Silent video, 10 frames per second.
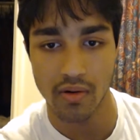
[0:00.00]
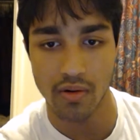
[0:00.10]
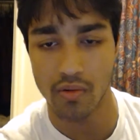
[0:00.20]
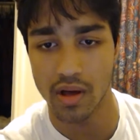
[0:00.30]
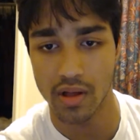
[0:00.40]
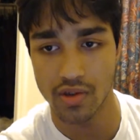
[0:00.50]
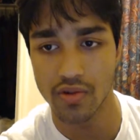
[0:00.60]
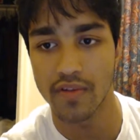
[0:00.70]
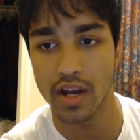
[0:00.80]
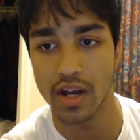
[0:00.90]
Or well, you
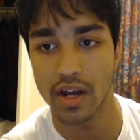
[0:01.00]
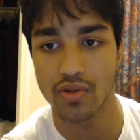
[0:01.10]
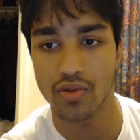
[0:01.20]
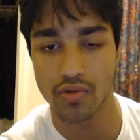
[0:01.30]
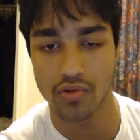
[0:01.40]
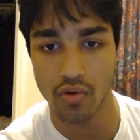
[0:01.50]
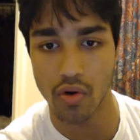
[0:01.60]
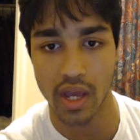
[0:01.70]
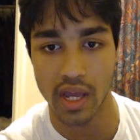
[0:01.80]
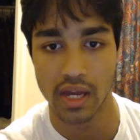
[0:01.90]
invited me through
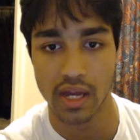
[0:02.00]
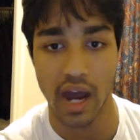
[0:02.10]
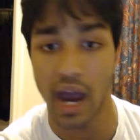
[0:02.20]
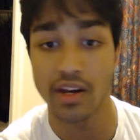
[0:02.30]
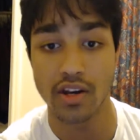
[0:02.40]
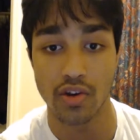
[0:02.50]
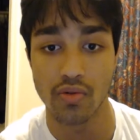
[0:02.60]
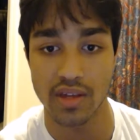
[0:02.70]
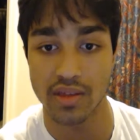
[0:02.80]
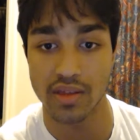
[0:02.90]
Troy. I didn't do
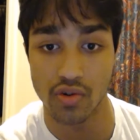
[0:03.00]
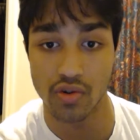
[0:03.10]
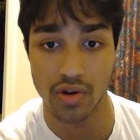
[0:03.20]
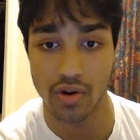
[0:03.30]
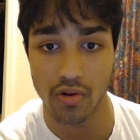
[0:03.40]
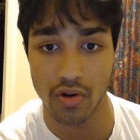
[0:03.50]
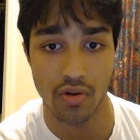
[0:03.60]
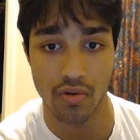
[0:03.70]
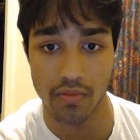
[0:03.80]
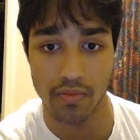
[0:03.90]
anything to your Hoko
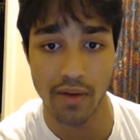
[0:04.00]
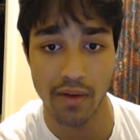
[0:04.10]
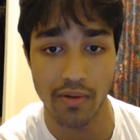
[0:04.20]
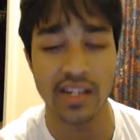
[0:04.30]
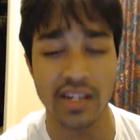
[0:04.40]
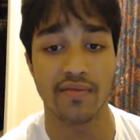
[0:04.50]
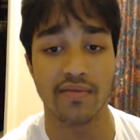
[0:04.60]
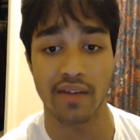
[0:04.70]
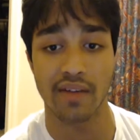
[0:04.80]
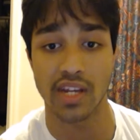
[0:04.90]
group. I didn't even
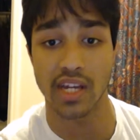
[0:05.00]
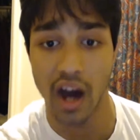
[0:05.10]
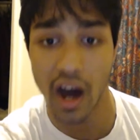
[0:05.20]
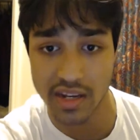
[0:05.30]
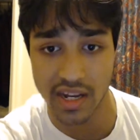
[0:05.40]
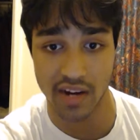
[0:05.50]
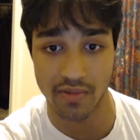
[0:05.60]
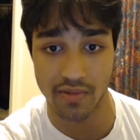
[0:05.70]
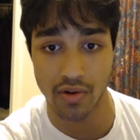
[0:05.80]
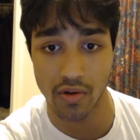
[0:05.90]
have any contact
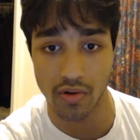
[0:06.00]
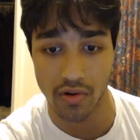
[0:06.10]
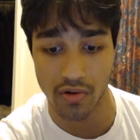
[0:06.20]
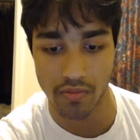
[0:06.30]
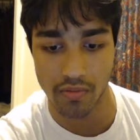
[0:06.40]
with your Hoko group.